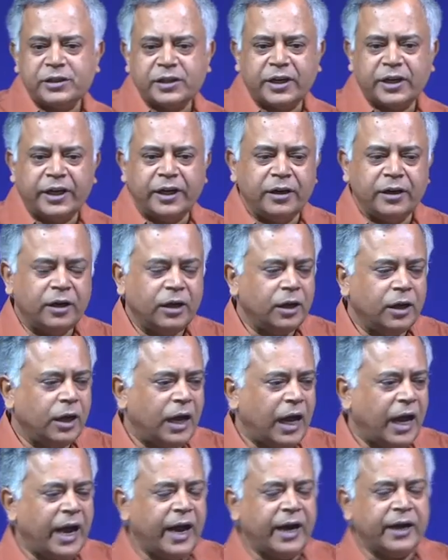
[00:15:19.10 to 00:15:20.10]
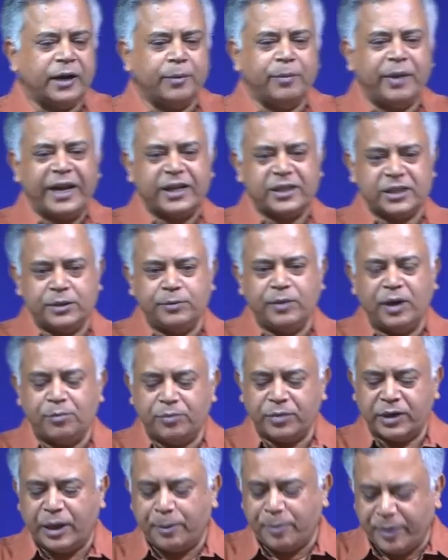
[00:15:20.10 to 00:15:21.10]
screen at a
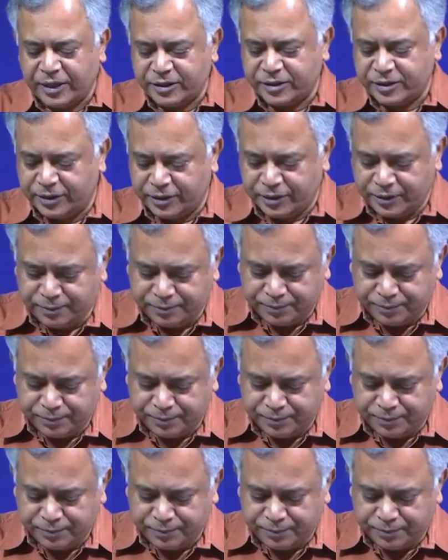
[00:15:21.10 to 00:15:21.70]
maximum capacity.